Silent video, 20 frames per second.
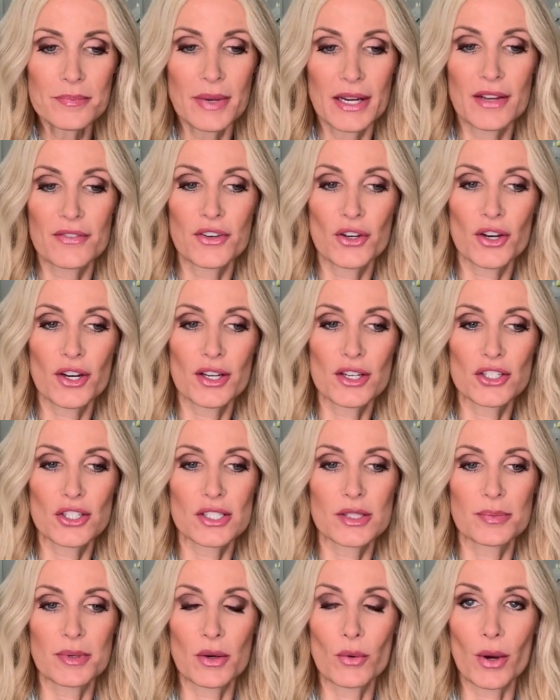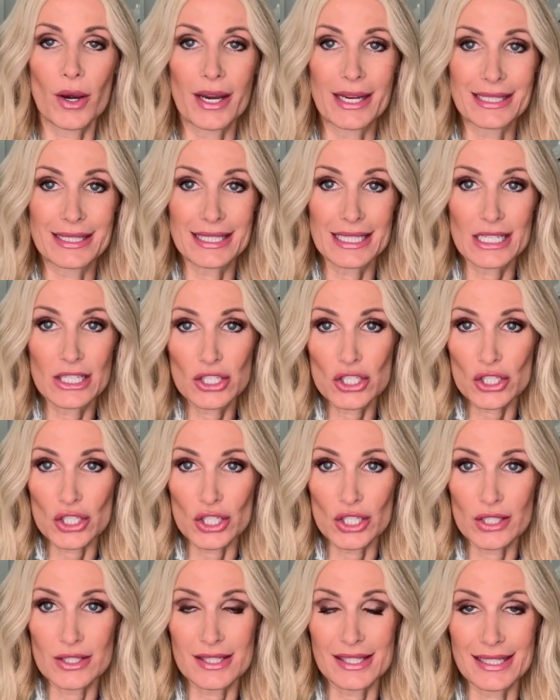but if you're gonna just be wearing
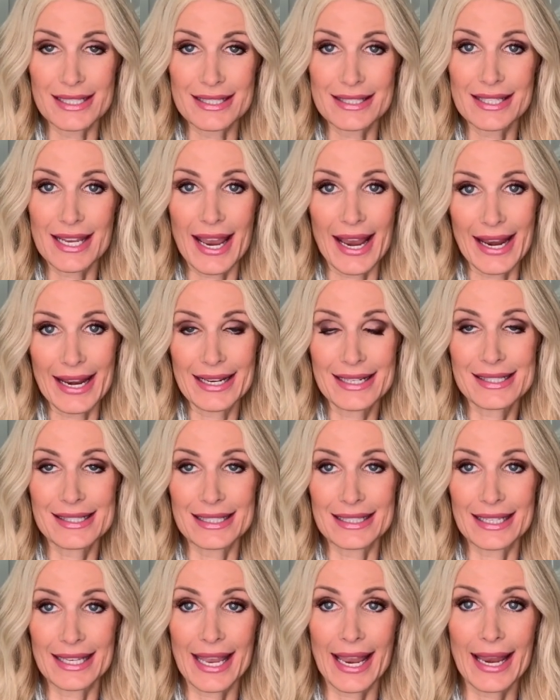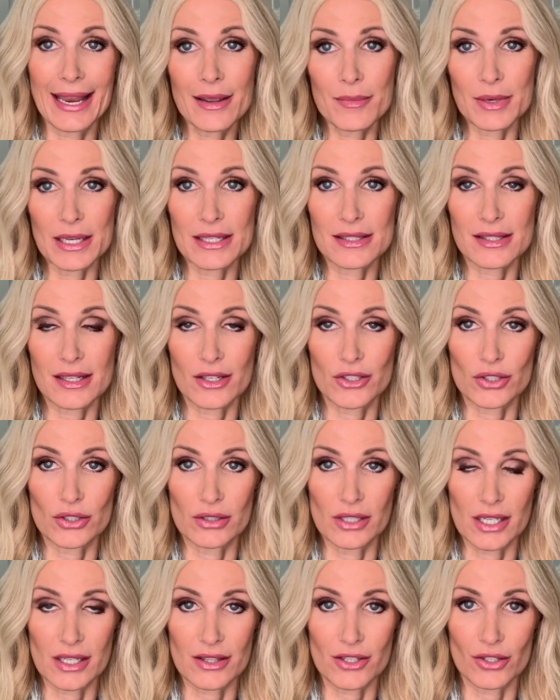t-shirts and tanks and camis
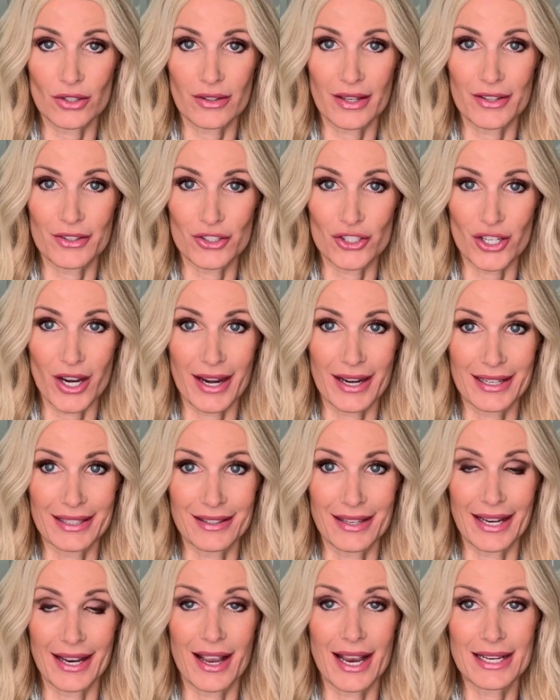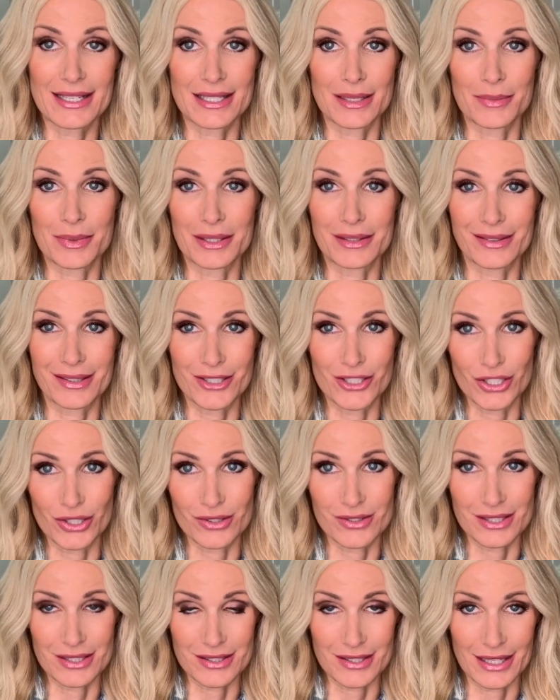underneath your leather jacket like I typically
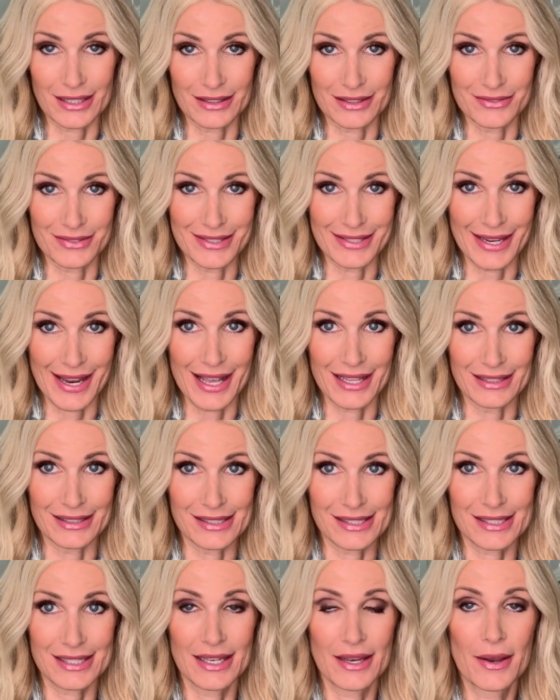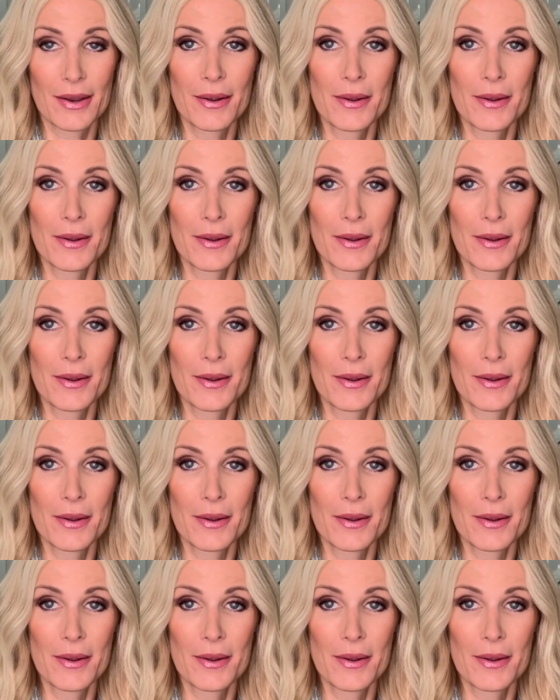do since I live in Dallas,